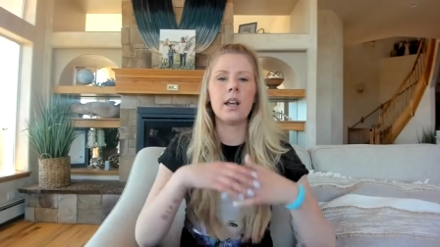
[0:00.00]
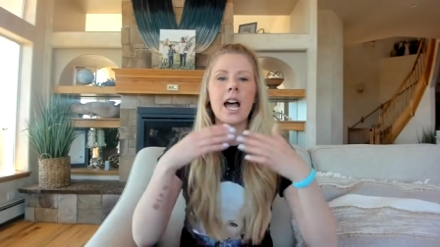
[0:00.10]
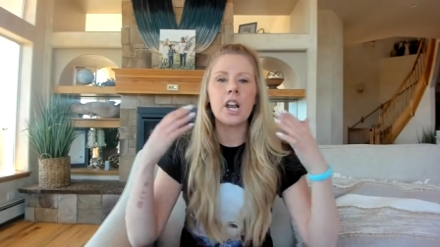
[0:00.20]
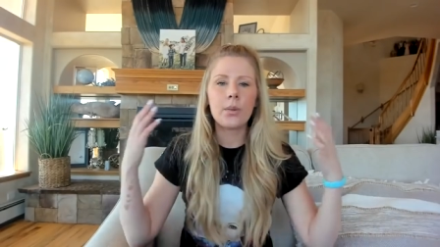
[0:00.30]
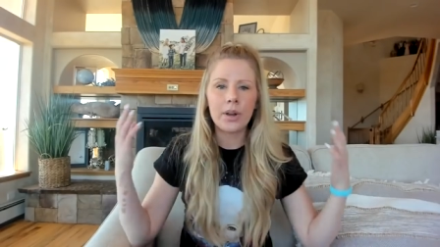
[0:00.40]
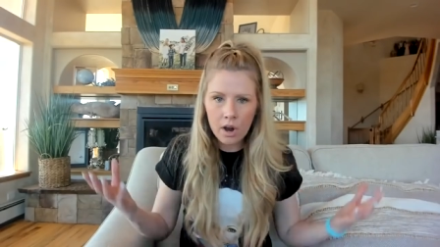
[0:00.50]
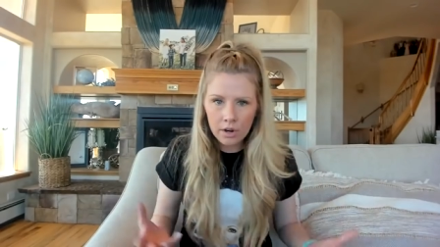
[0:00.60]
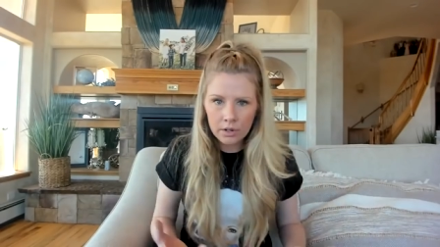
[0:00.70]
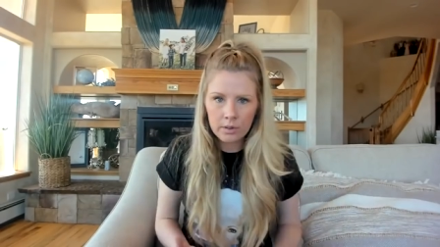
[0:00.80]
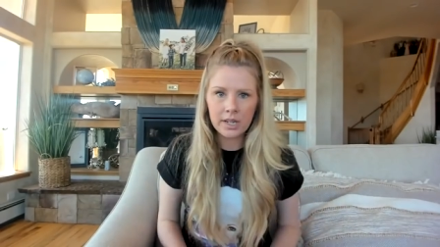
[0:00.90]
How do I
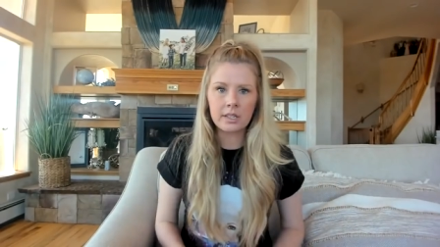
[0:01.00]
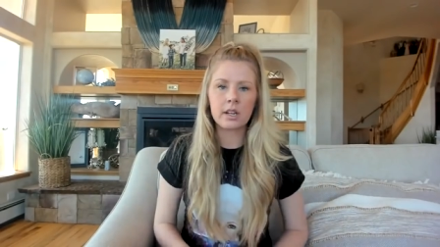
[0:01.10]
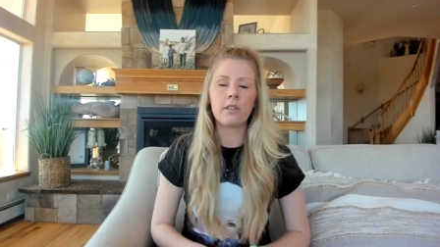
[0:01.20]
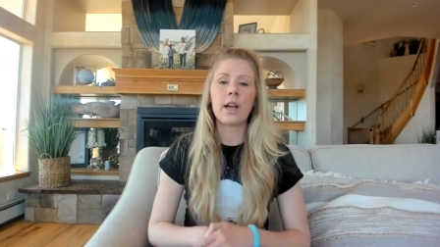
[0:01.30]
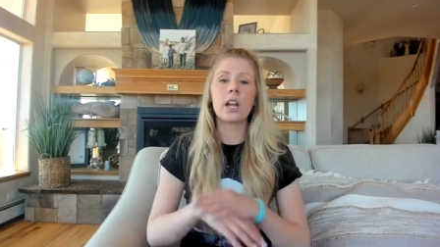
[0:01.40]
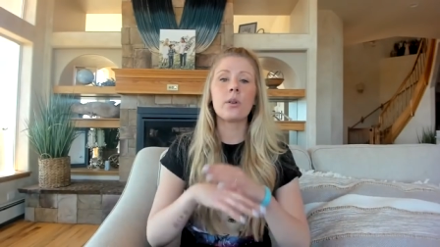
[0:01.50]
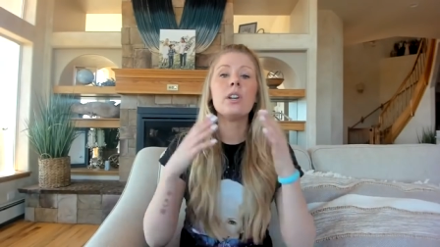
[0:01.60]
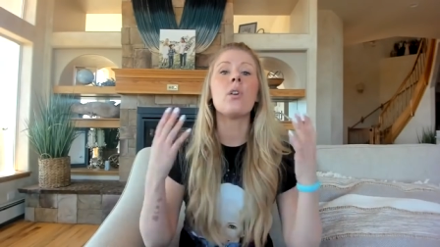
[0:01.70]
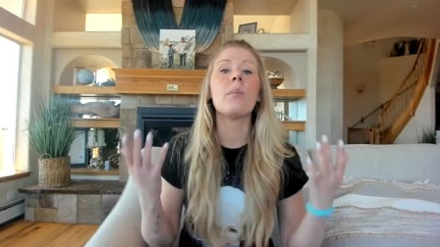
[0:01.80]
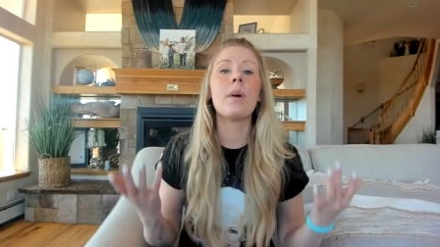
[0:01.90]
honor myself? How do I
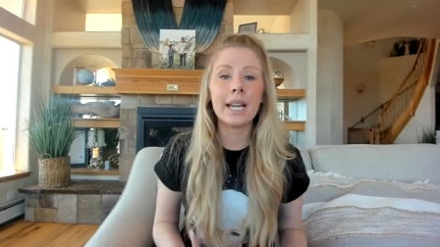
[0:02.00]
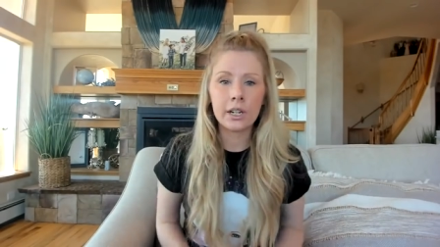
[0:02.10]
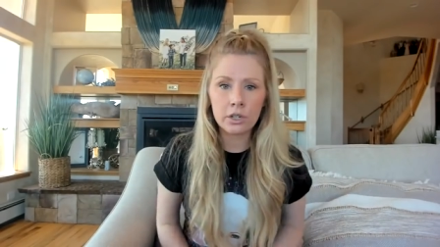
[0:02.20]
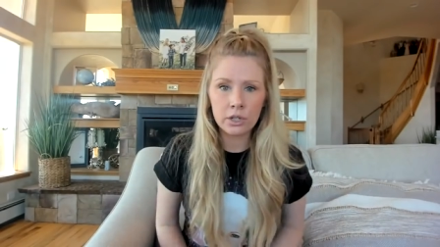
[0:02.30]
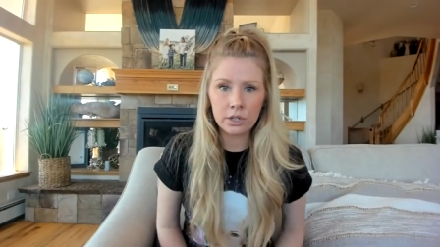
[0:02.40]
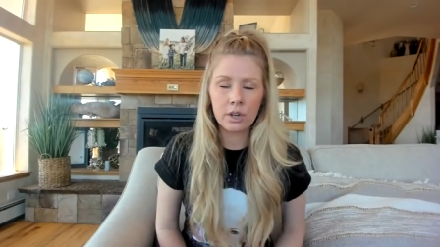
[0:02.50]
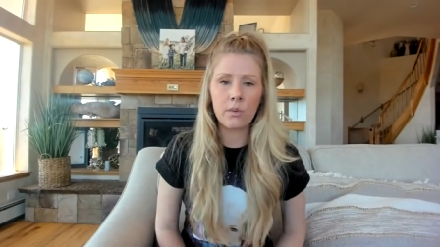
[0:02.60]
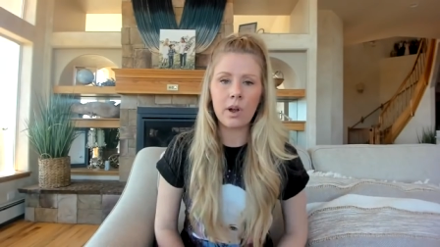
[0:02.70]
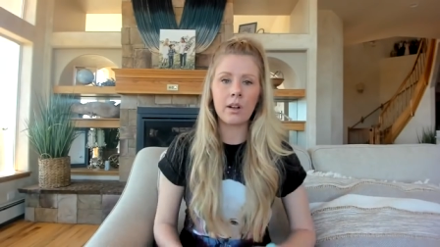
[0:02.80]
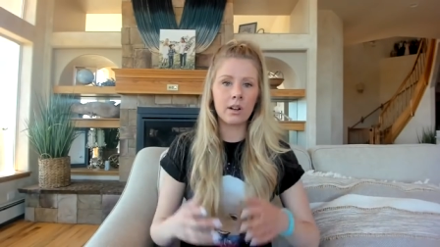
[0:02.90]
know my energy so
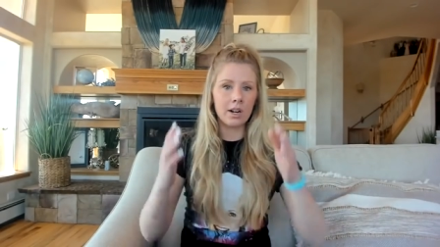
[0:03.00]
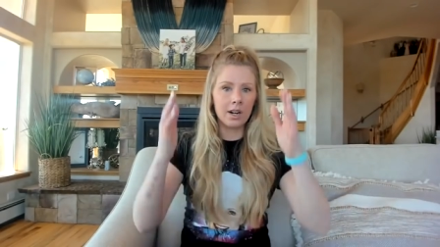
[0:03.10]
well?